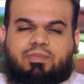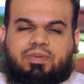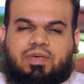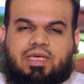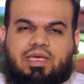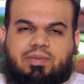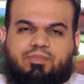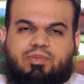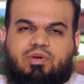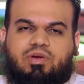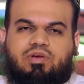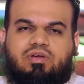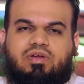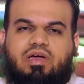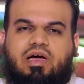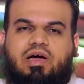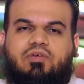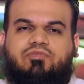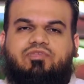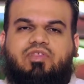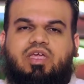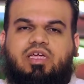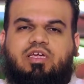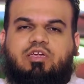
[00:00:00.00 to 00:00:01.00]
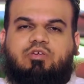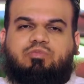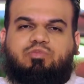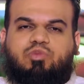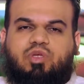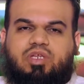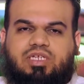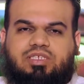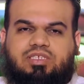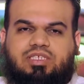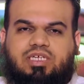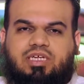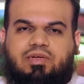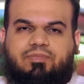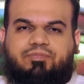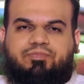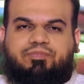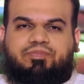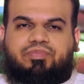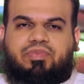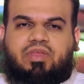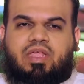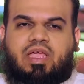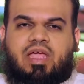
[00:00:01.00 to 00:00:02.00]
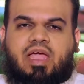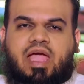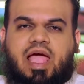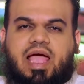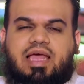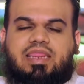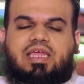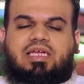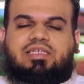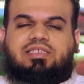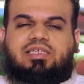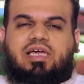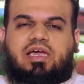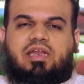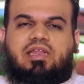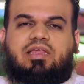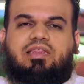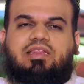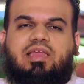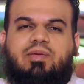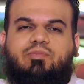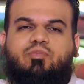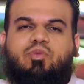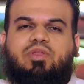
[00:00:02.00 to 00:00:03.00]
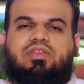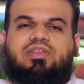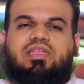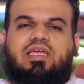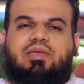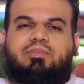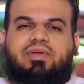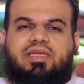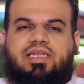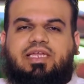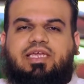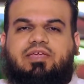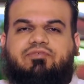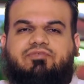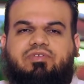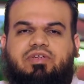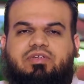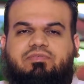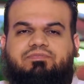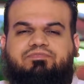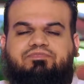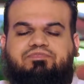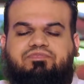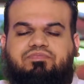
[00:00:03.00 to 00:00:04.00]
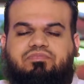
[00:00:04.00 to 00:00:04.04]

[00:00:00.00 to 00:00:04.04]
and they're telling them what they believe in. Ibn Kathir, rahimahullah